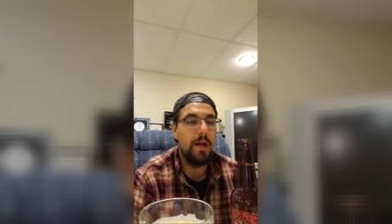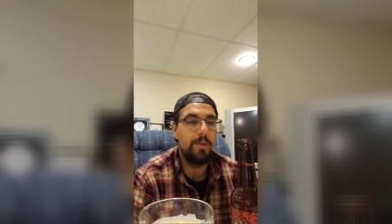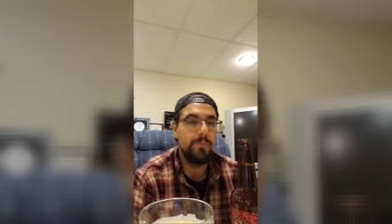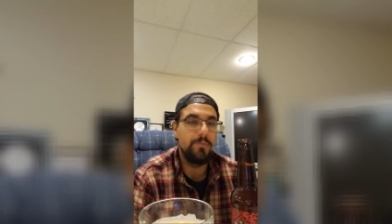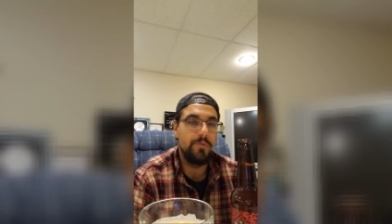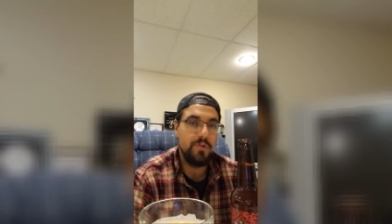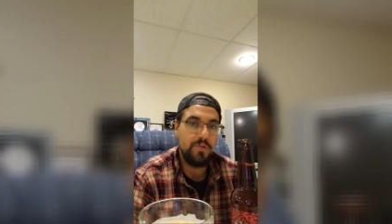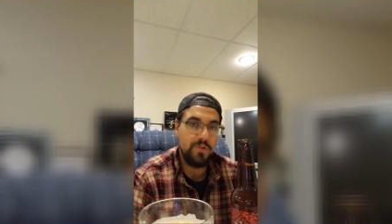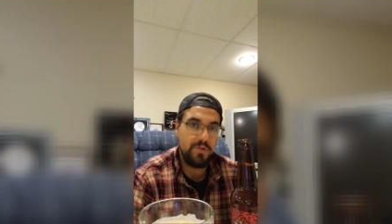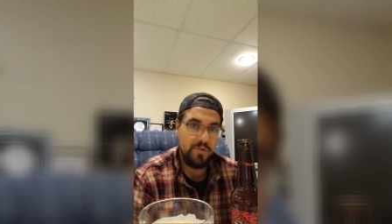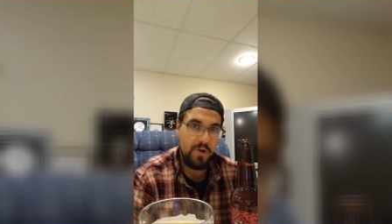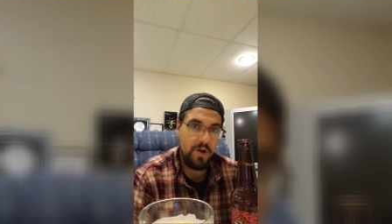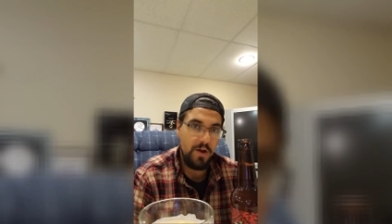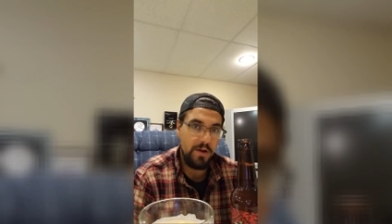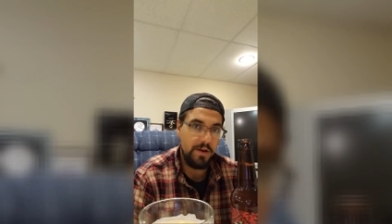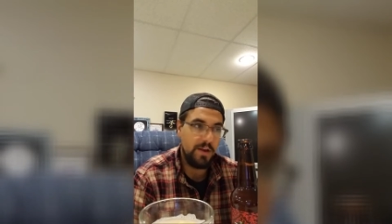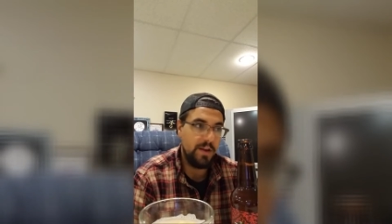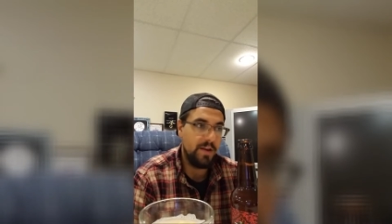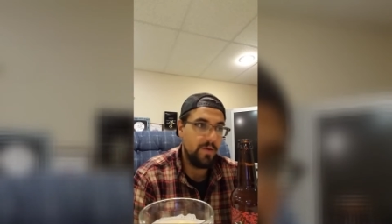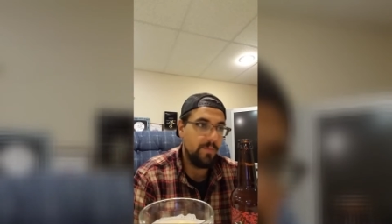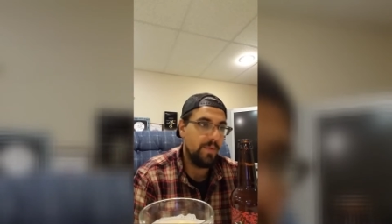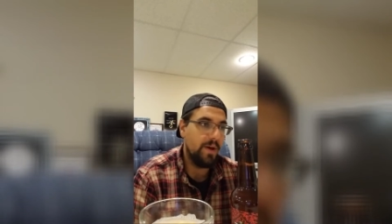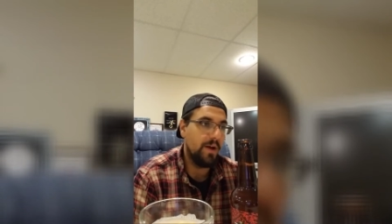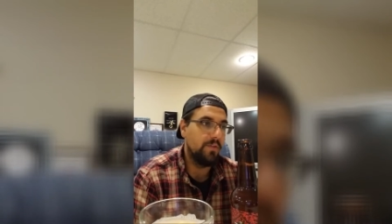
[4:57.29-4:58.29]
just
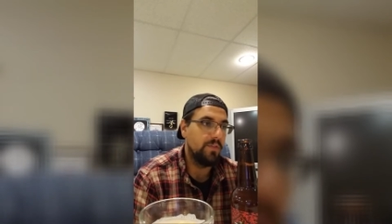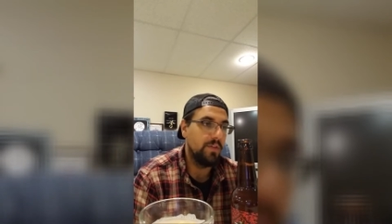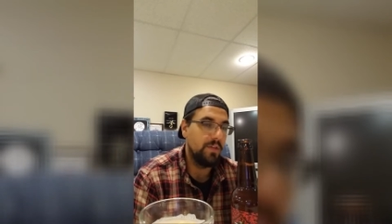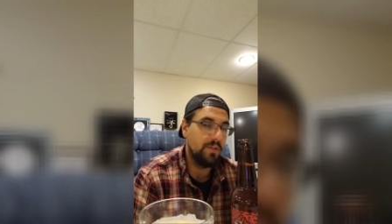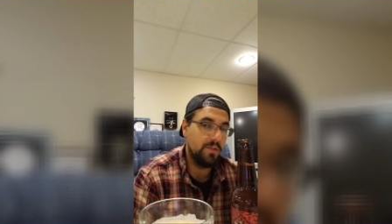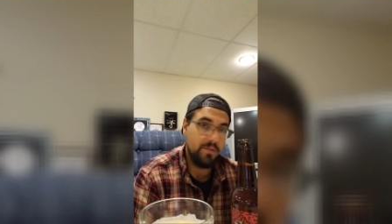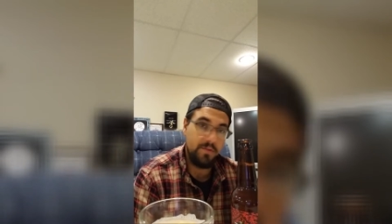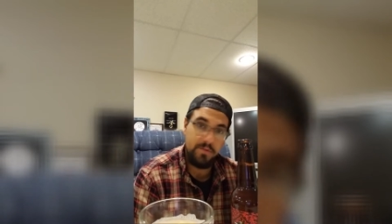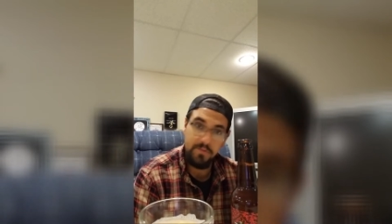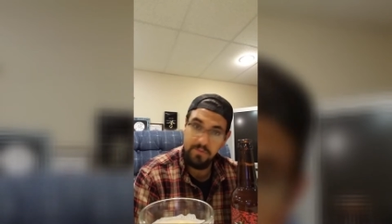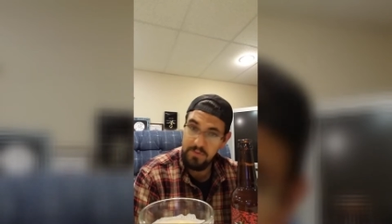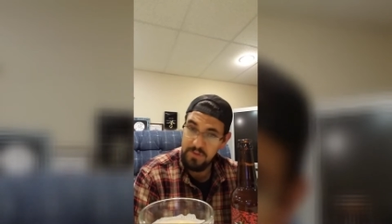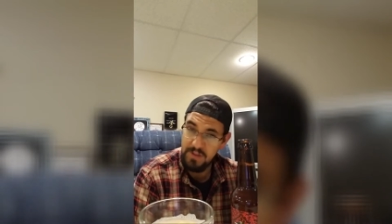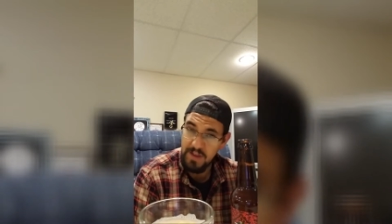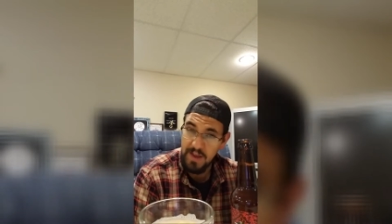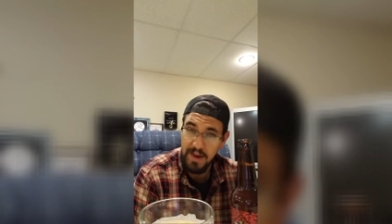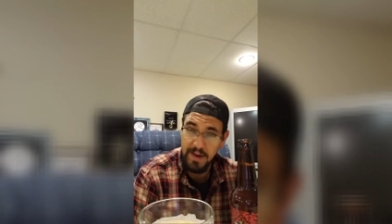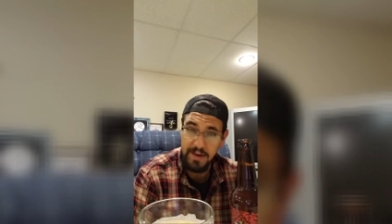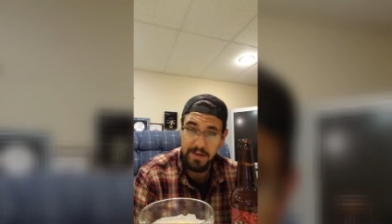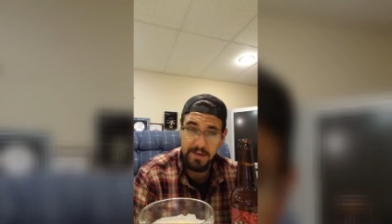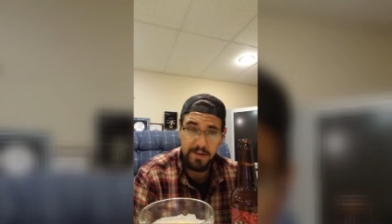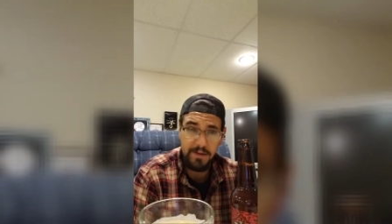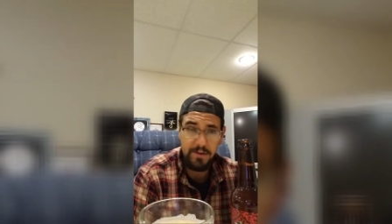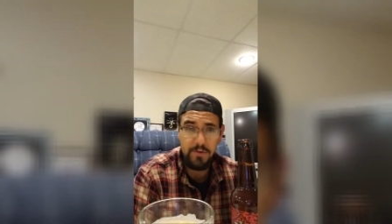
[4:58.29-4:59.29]
talking about these
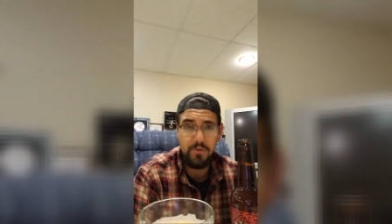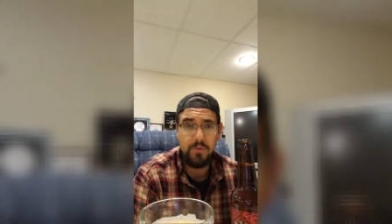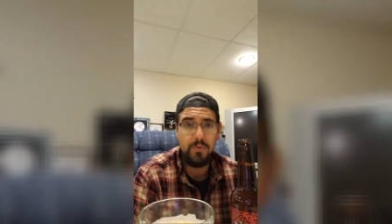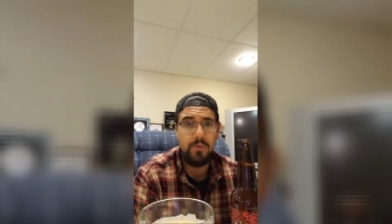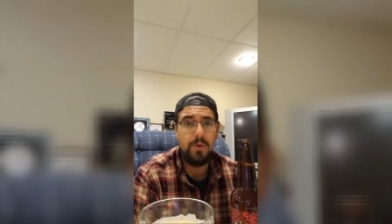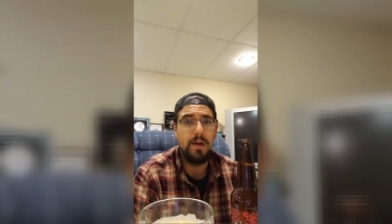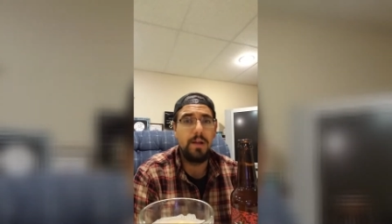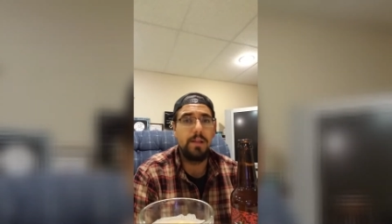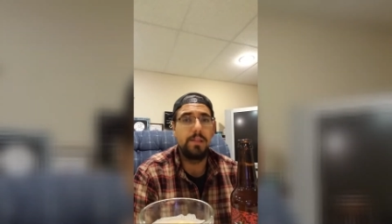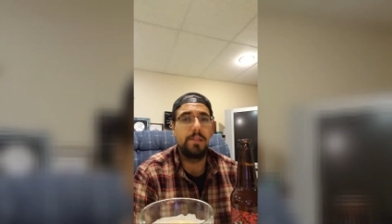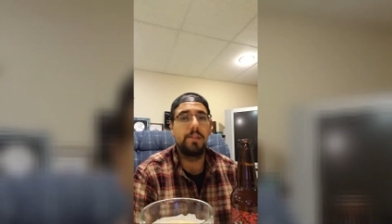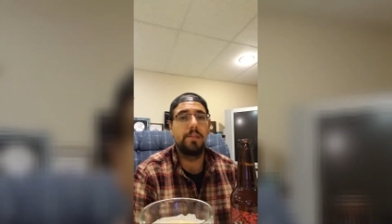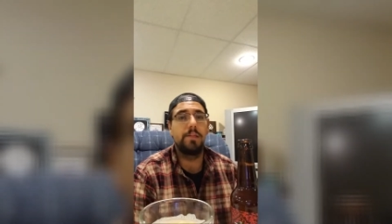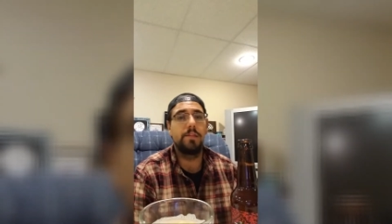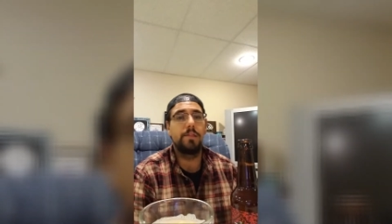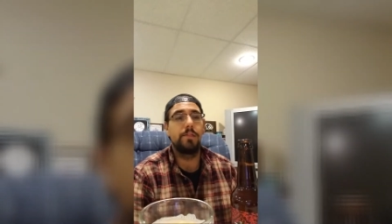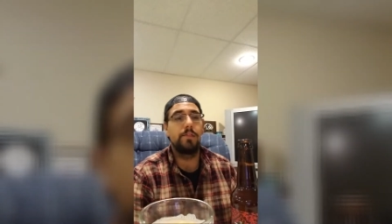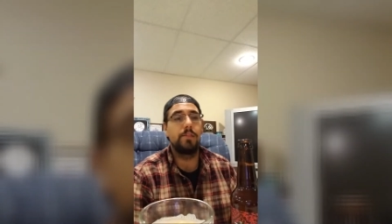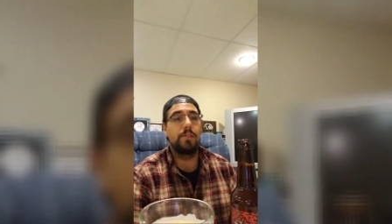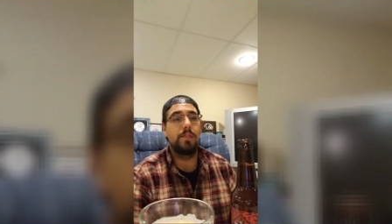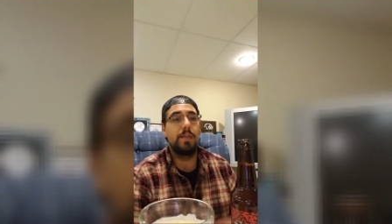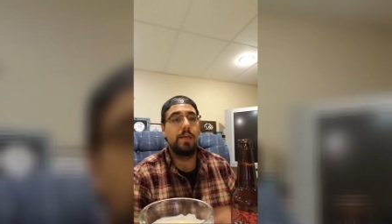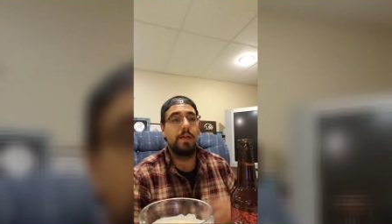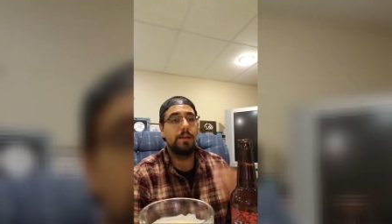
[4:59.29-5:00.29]
tiny
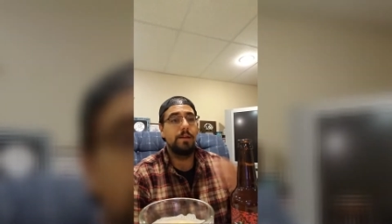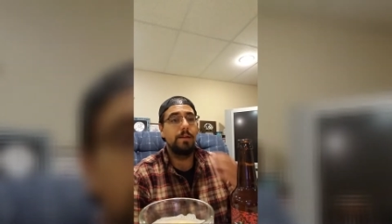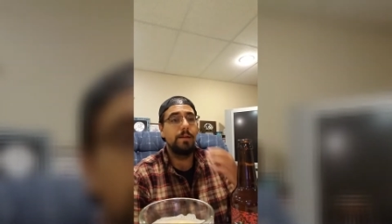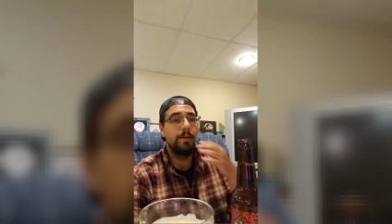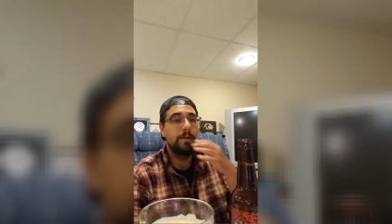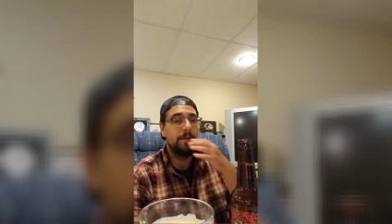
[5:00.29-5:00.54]
nuances that